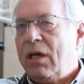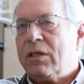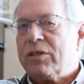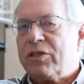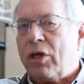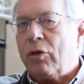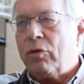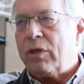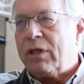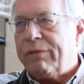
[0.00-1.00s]

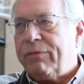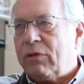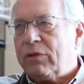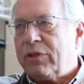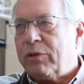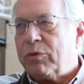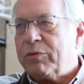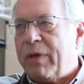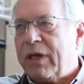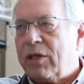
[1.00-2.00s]
So the difficulty was
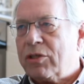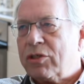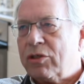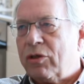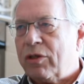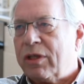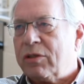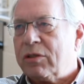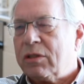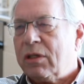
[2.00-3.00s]
making sure
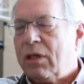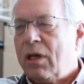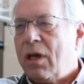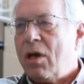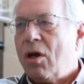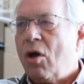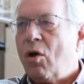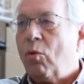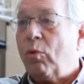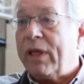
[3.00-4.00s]
that
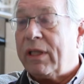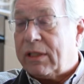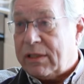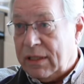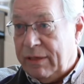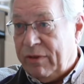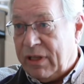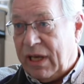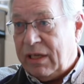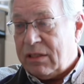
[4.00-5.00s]
we delivered
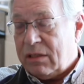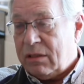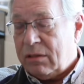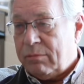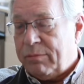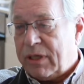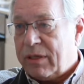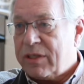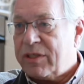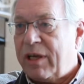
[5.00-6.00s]
that, but
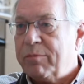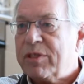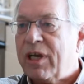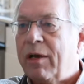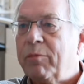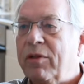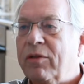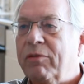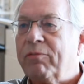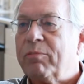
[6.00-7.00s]
at the same time
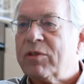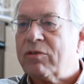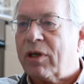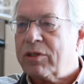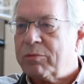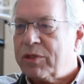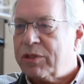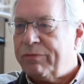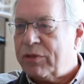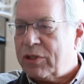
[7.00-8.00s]
the structure was
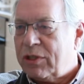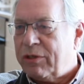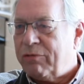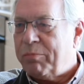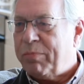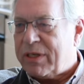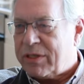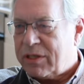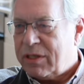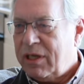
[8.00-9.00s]
sufficiently
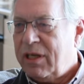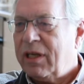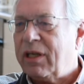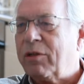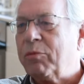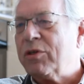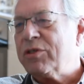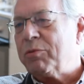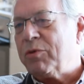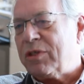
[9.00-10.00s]
robust. In other
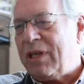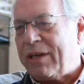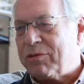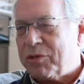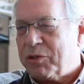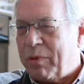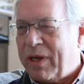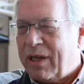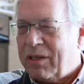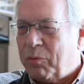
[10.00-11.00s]
words, there wasn't lateral
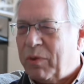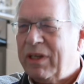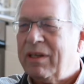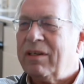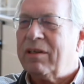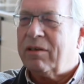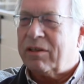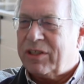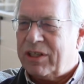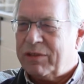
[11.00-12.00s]
sway under wind,
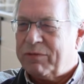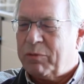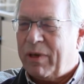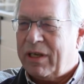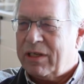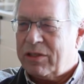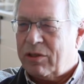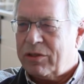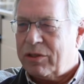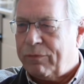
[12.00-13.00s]
excessive sway, and so
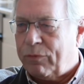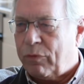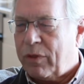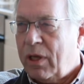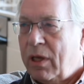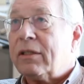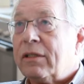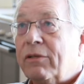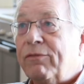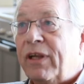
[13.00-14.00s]
on and so forth.
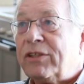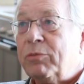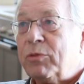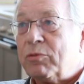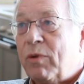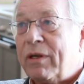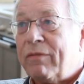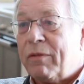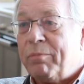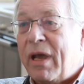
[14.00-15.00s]
Deflection was one
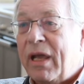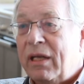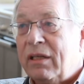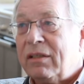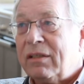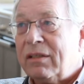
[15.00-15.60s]
of the main